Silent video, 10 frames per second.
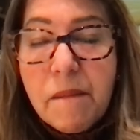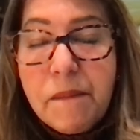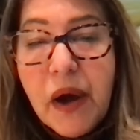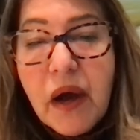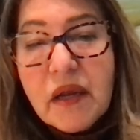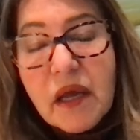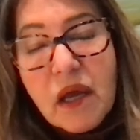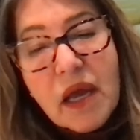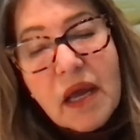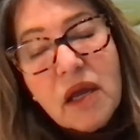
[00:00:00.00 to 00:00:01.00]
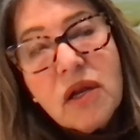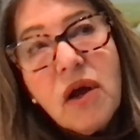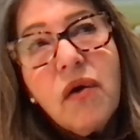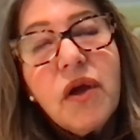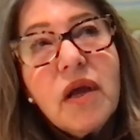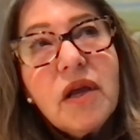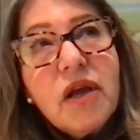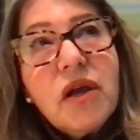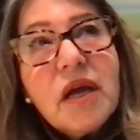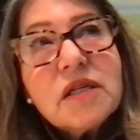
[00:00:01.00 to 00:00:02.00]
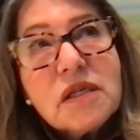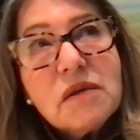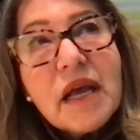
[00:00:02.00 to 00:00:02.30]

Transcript: but, it's